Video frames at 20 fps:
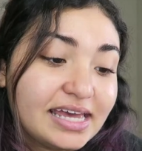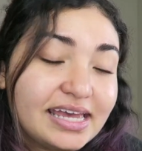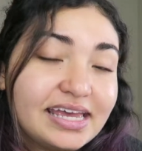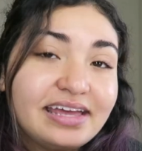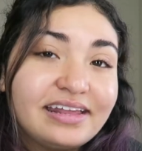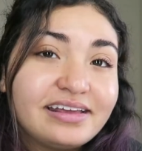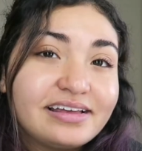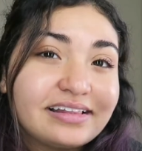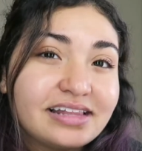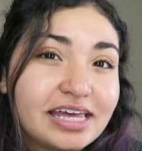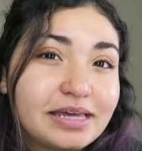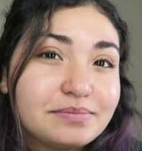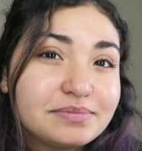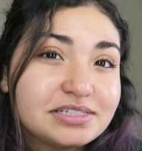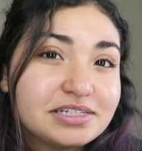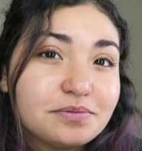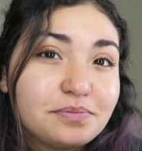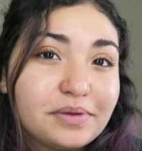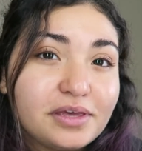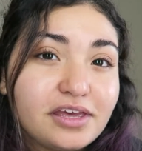it
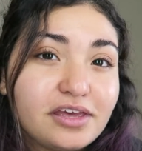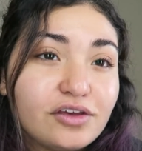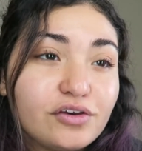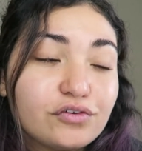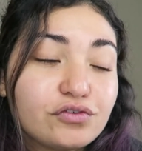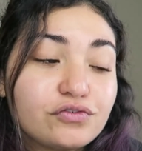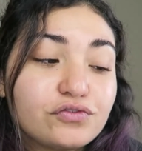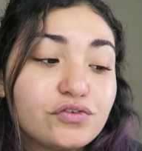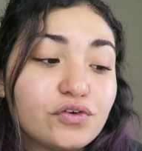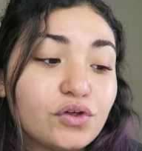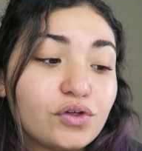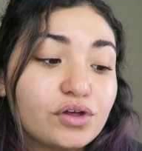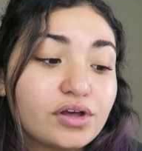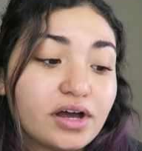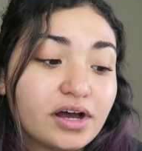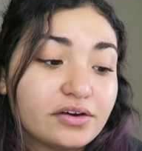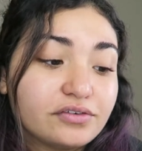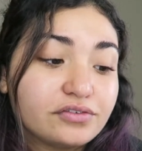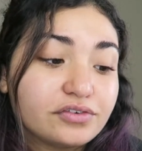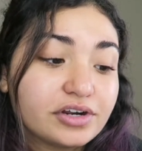claims to be full
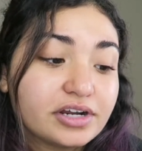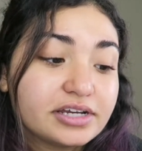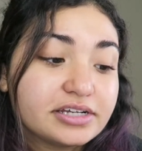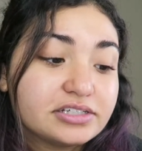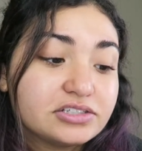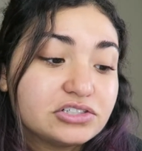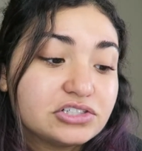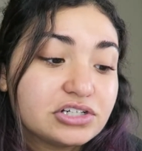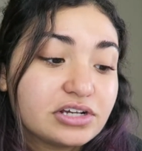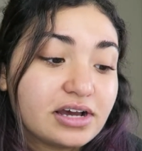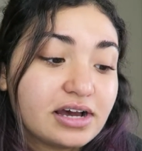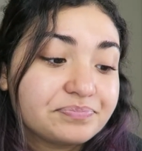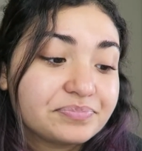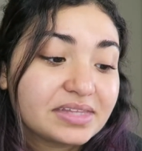coverage.